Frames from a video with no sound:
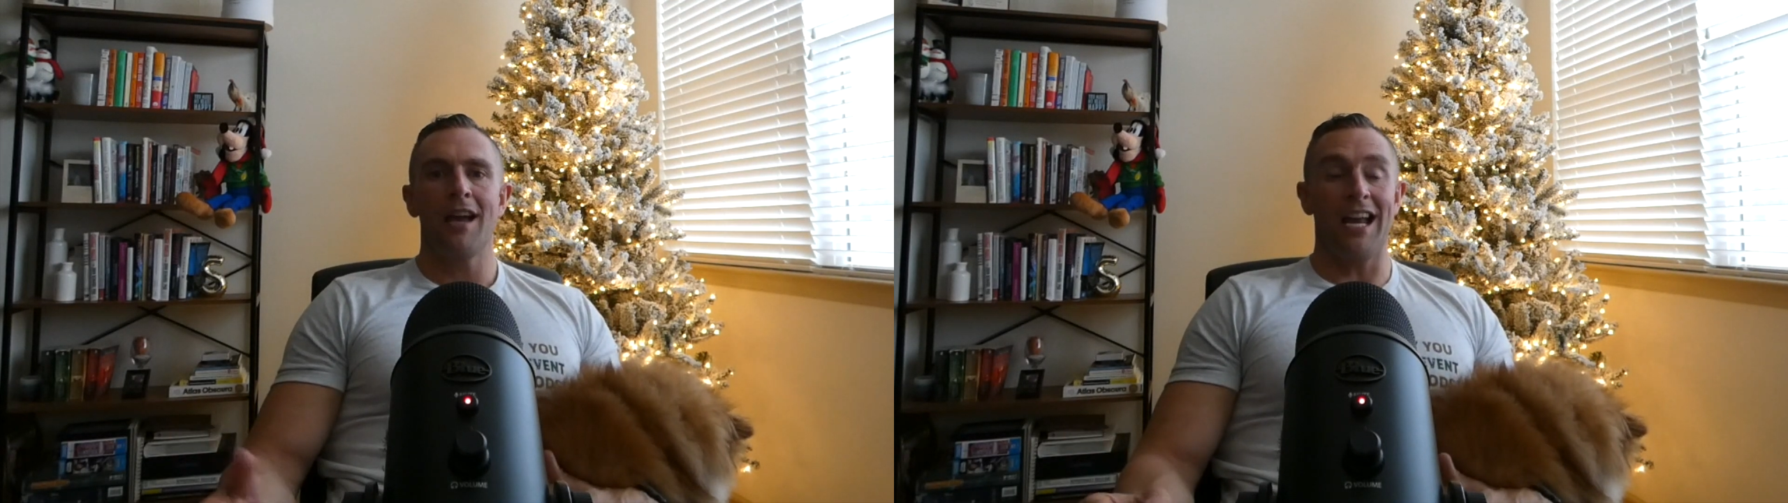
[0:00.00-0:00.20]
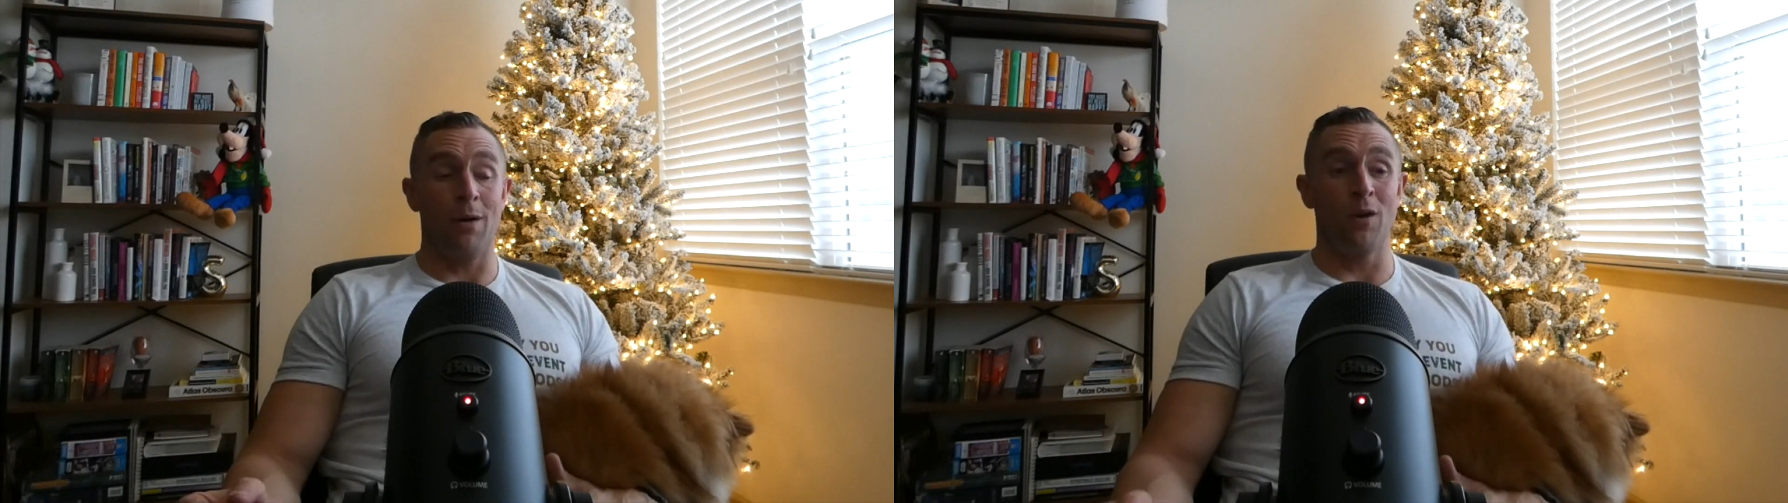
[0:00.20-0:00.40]

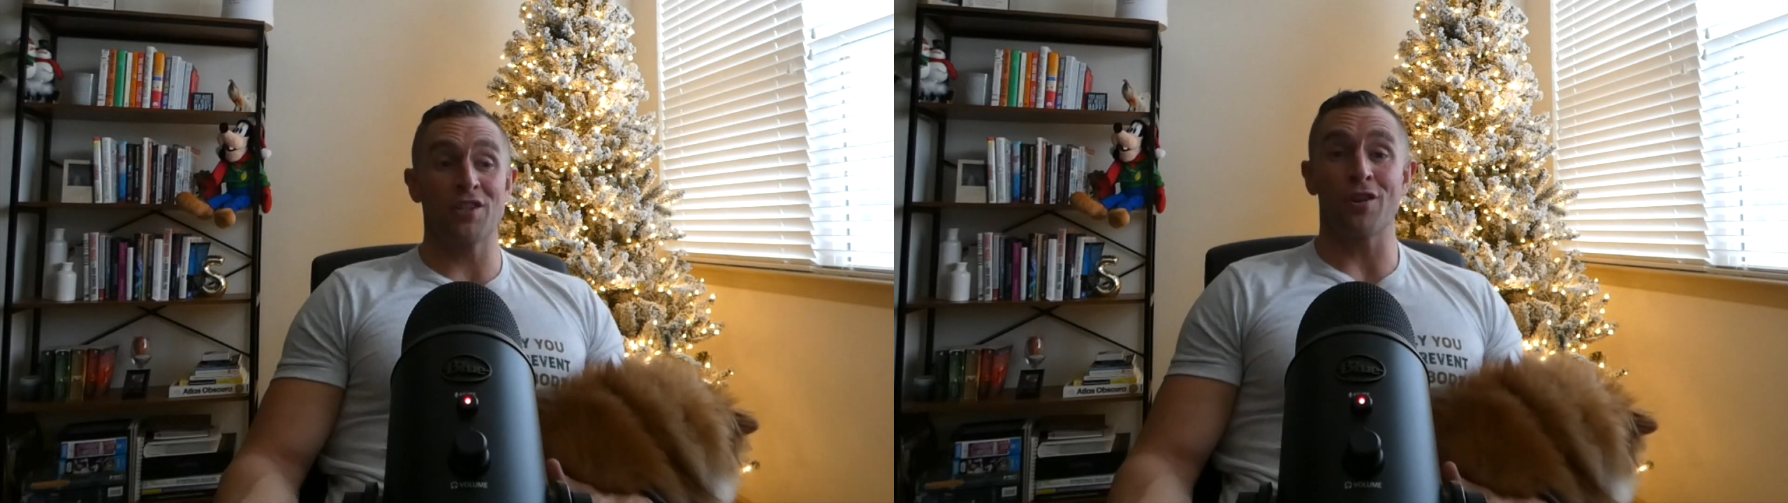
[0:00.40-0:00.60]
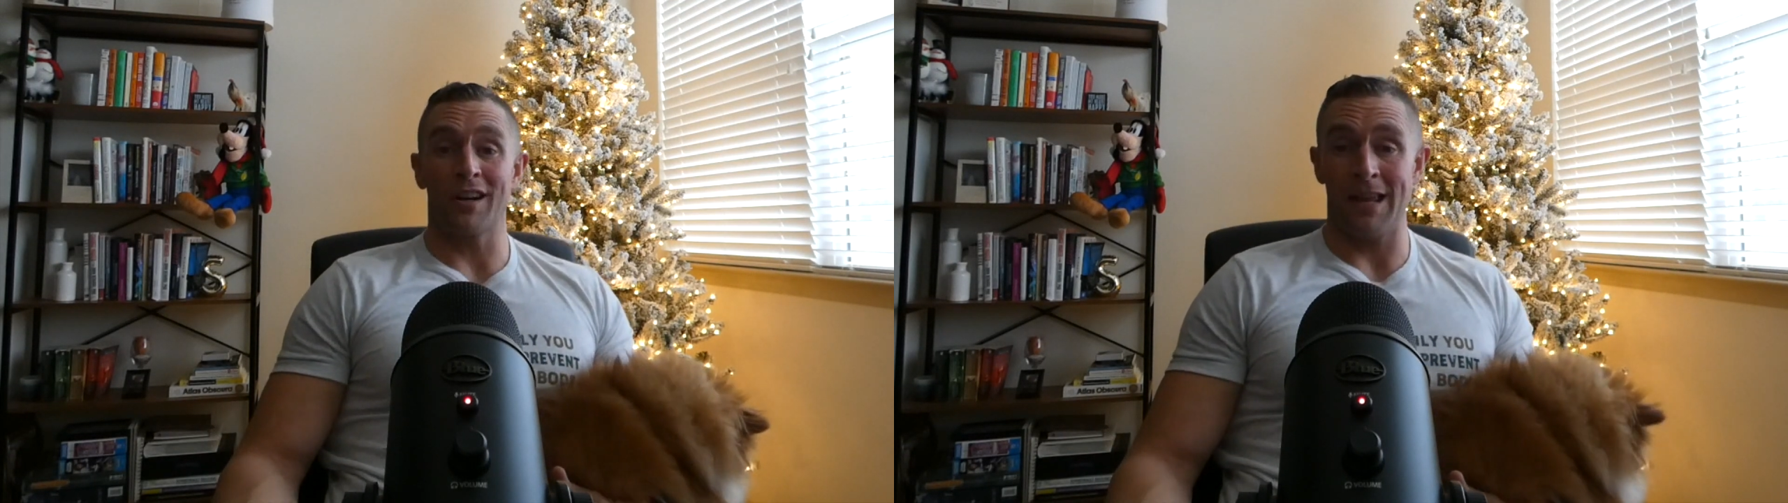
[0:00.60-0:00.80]
and I want
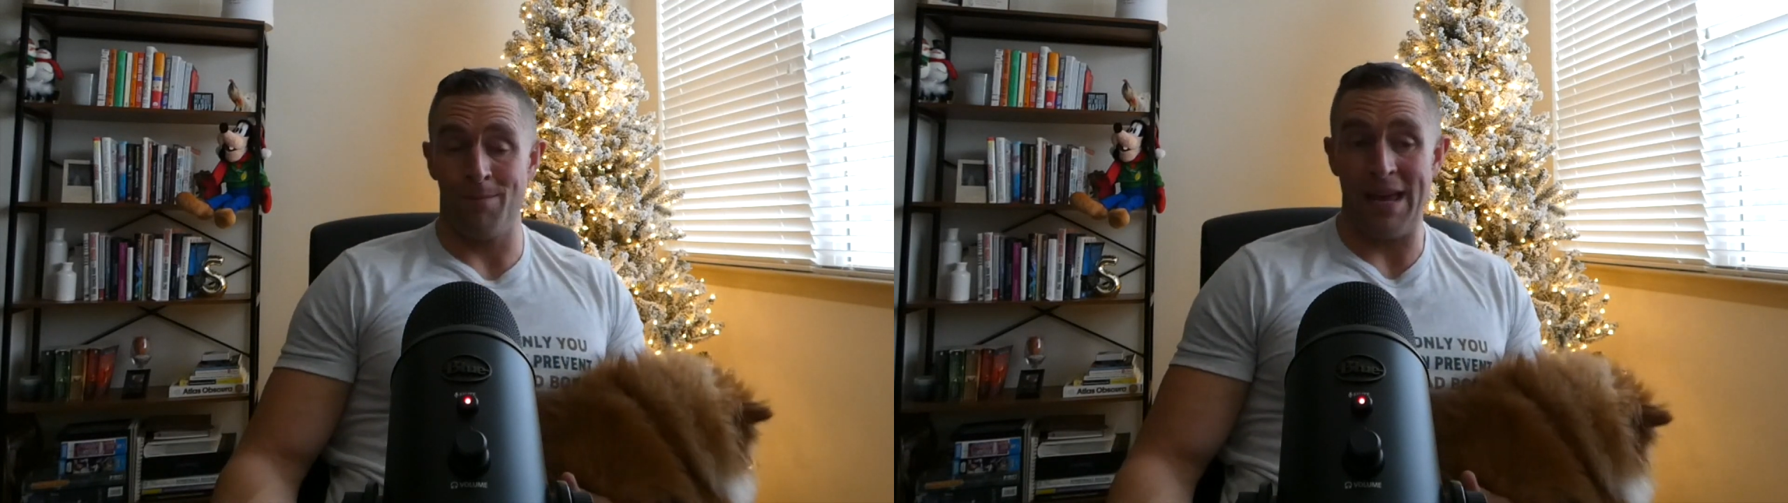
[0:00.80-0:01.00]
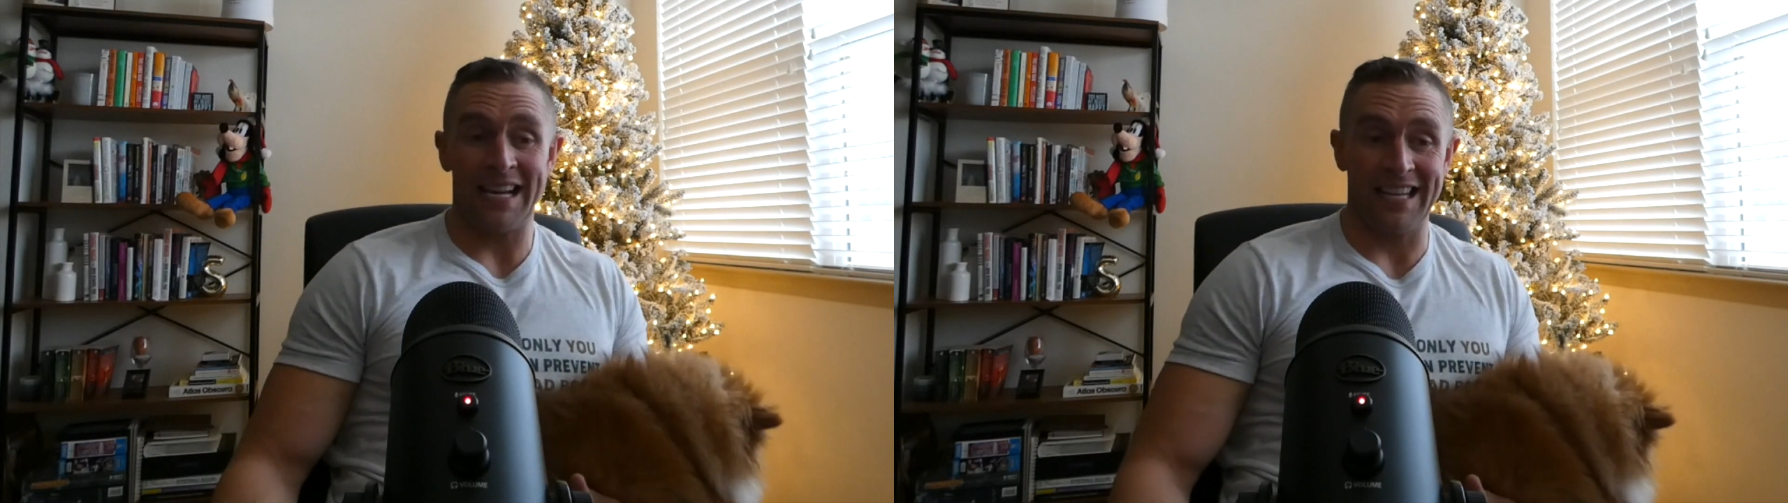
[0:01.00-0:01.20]
to start
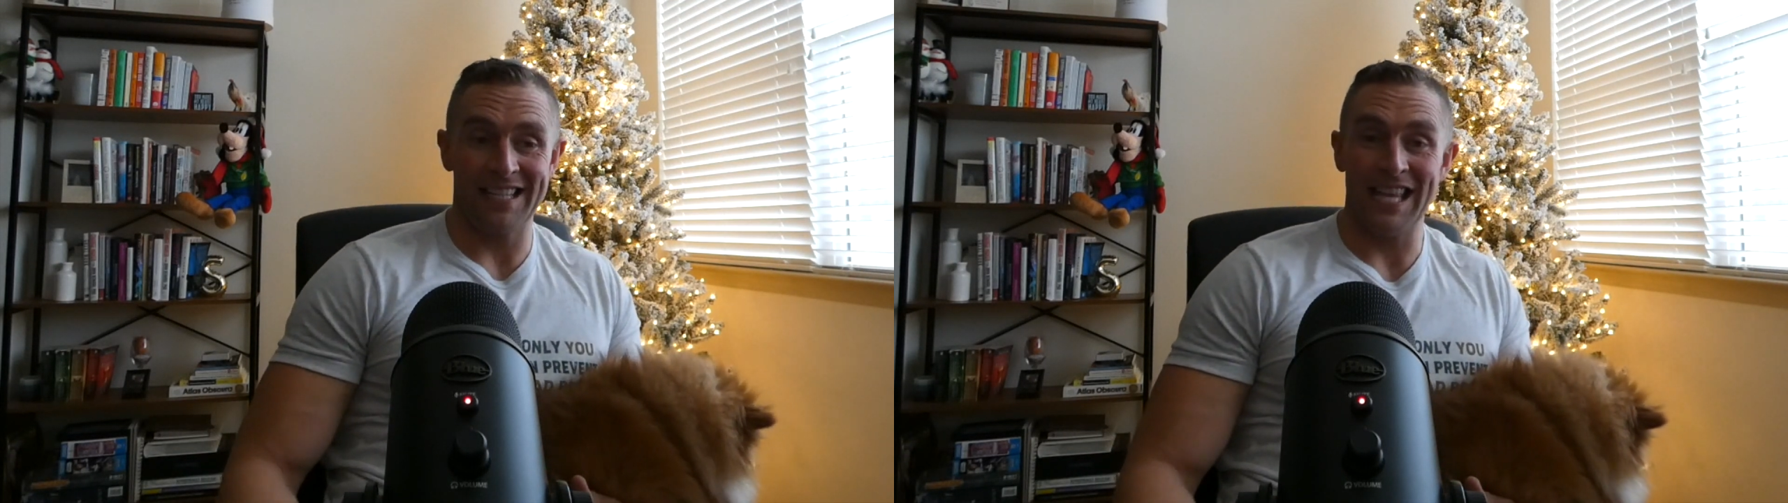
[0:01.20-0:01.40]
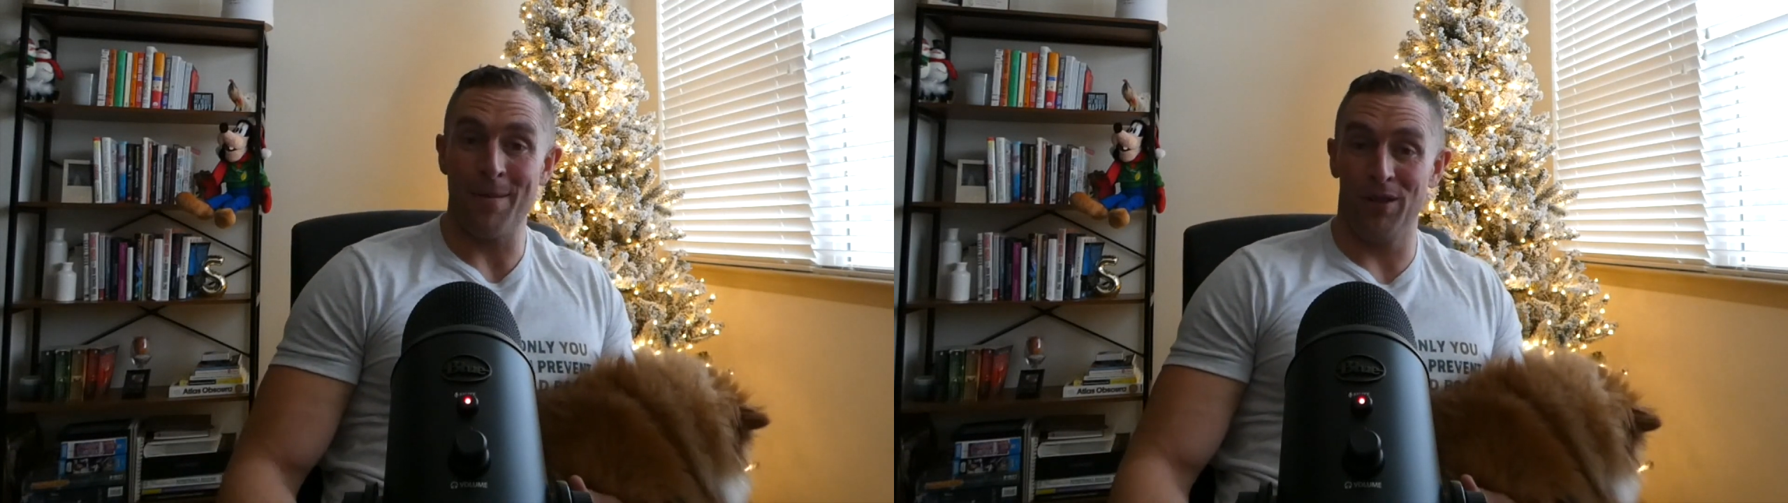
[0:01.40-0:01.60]
getting back into that,